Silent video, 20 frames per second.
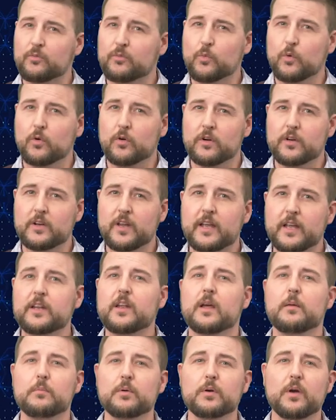warned a
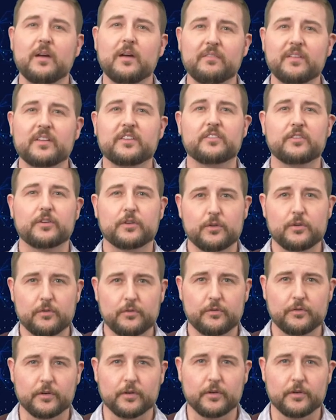number of its
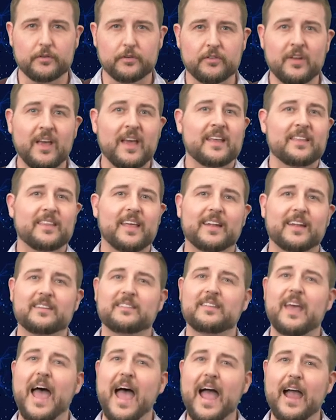users that
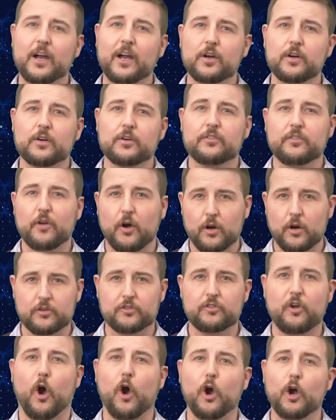attackers are
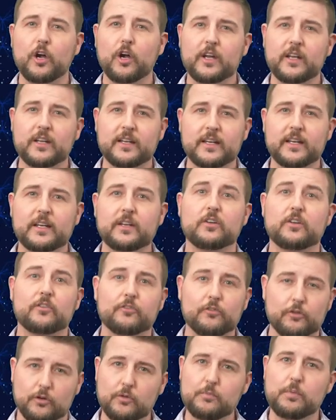targeting
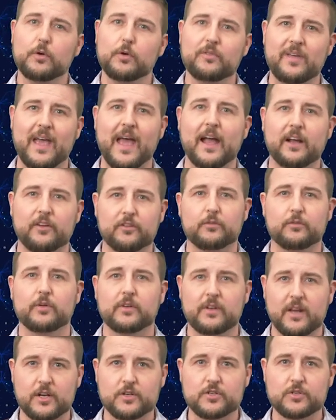TurboTax
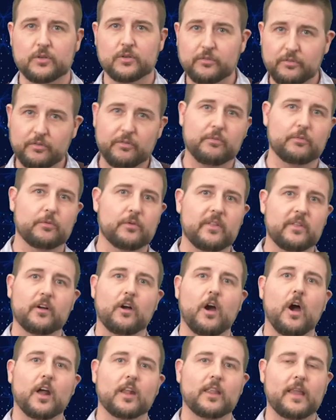credentials through their
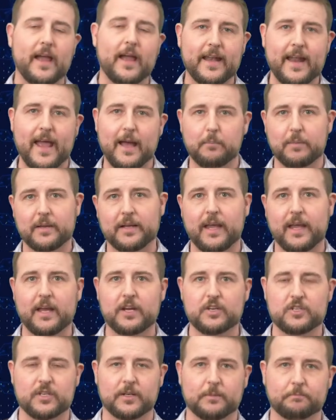online
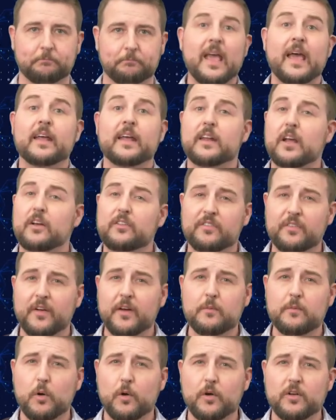application. Now, it's very
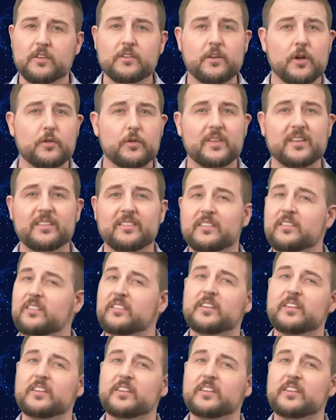important to note this is